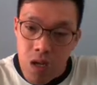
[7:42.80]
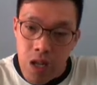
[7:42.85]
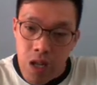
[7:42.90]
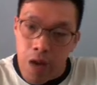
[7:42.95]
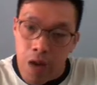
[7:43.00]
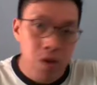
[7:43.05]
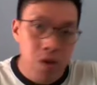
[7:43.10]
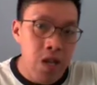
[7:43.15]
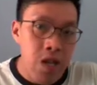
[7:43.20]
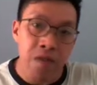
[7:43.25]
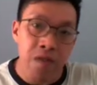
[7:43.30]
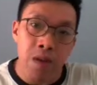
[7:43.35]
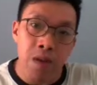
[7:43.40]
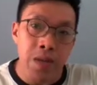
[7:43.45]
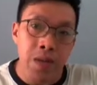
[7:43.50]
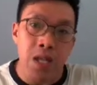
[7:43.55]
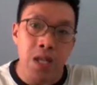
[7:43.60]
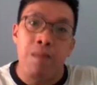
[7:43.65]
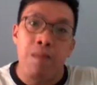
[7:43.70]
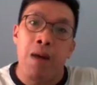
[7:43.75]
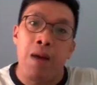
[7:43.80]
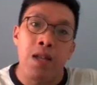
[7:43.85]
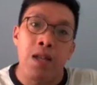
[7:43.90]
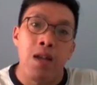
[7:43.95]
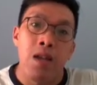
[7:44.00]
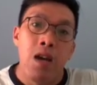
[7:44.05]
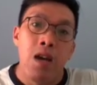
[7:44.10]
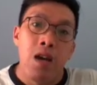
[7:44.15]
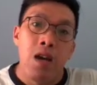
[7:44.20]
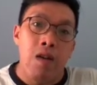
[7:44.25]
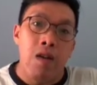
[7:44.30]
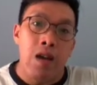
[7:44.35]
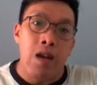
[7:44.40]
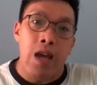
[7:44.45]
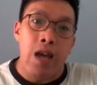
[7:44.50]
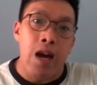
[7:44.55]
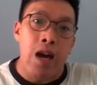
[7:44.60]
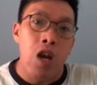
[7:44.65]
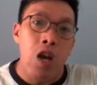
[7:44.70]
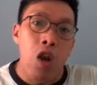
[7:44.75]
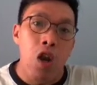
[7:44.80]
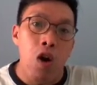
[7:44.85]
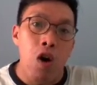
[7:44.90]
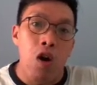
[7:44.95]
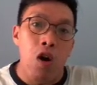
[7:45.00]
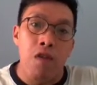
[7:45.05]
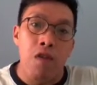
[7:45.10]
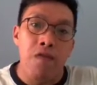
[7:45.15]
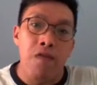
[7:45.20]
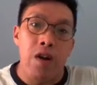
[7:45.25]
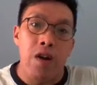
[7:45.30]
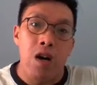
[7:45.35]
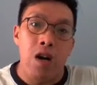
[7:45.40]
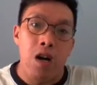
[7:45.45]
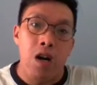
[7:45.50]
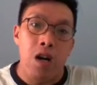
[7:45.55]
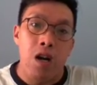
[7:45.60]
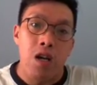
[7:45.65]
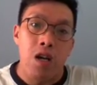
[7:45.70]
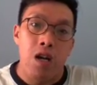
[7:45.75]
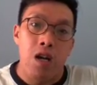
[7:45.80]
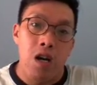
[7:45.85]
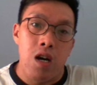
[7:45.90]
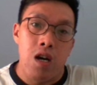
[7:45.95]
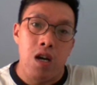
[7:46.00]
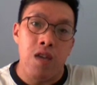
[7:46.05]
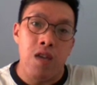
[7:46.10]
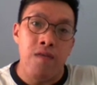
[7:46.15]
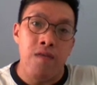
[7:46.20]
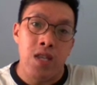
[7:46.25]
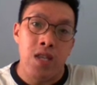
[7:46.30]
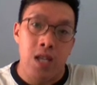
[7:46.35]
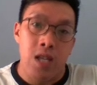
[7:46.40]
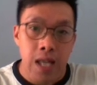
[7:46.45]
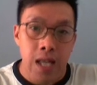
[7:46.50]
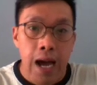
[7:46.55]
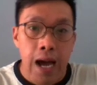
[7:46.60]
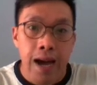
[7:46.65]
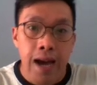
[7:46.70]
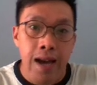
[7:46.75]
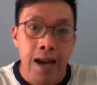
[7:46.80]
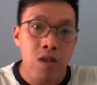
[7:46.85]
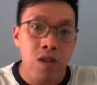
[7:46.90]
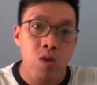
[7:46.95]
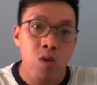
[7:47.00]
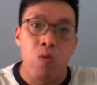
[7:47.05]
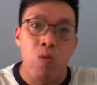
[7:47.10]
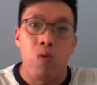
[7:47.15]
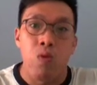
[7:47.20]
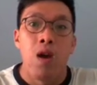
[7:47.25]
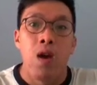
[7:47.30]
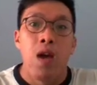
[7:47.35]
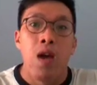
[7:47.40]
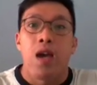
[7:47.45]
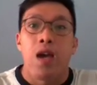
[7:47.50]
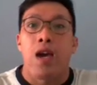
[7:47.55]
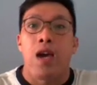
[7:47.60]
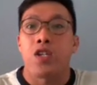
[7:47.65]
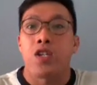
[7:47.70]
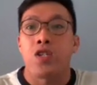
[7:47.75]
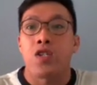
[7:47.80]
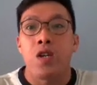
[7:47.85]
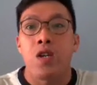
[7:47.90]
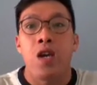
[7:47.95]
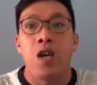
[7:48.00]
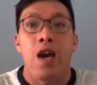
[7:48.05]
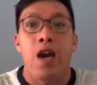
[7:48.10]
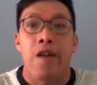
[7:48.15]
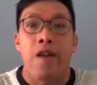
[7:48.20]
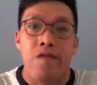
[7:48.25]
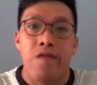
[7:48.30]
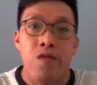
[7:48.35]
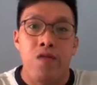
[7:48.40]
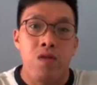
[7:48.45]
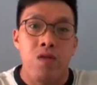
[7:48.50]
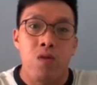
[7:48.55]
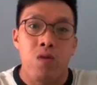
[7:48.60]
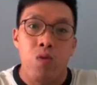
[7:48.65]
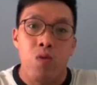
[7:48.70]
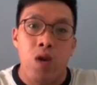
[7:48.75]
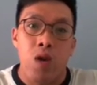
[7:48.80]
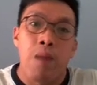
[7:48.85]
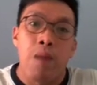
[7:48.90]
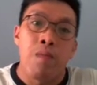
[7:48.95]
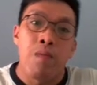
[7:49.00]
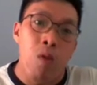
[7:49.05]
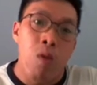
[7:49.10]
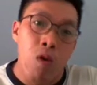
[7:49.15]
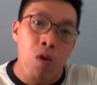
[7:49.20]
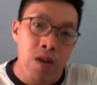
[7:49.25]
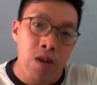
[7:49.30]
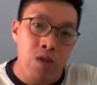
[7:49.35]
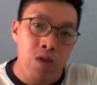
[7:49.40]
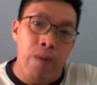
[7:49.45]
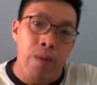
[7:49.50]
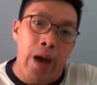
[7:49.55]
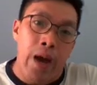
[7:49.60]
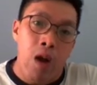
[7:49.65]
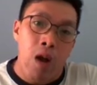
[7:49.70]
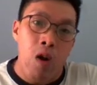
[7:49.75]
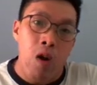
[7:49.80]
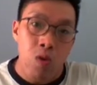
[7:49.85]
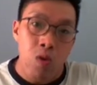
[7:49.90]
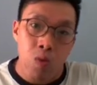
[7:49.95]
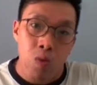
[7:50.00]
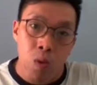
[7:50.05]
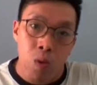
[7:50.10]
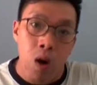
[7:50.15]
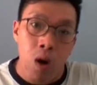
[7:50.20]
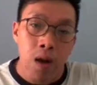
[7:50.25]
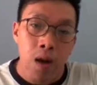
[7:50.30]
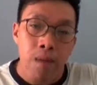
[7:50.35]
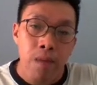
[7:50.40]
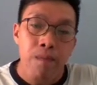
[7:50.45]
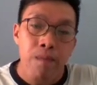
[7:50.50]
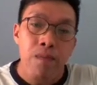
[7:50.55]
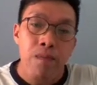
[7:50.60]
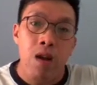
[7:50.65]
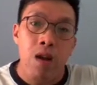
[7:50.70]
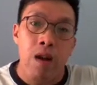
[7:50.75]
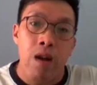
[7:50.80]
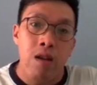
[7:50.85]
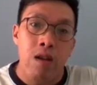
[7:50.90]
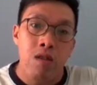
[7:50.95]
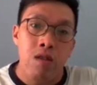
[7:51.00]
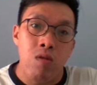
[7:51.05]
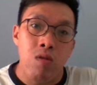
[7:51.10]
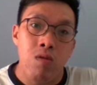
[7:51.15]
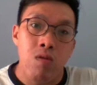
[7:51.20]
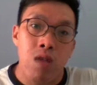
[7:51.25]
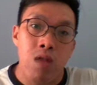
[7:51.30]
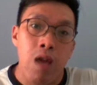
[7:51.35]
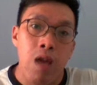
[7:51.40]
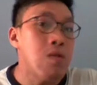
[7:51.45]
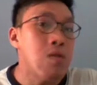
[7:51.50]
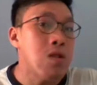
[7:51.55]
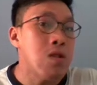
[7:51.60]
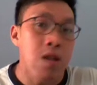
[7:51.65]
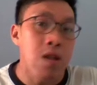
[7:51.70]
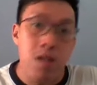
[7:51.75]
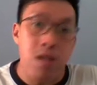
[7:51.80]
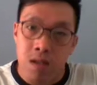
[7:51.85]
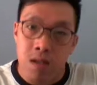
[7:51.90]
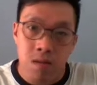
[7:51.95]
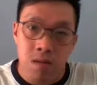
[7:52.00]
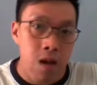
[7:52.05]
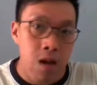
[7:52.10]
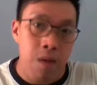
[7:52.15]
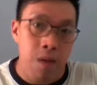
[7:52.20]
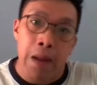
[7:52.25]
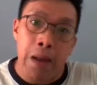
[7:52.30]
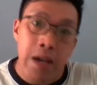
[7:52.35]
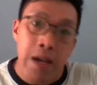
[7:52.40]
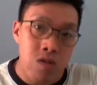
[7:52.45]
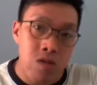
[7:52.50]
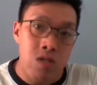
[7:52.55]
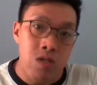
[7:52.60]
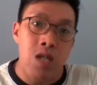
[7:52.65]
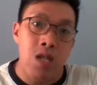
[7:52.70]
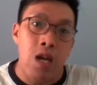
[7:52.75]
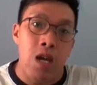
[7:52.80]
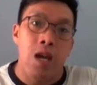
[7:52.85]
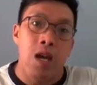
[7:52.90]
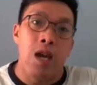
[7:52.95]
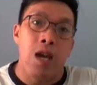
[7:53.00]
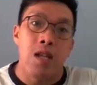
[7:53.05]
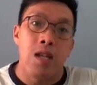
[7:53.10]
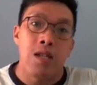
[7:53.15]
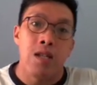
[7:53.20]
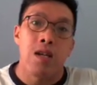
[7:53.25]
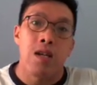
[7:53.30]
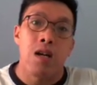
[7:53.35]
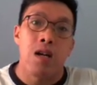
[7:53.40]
there will definitely be demand, right? There are a lot of even the Thais who actually have to come over to Bangkok to work, right? So they will need a place to stay, and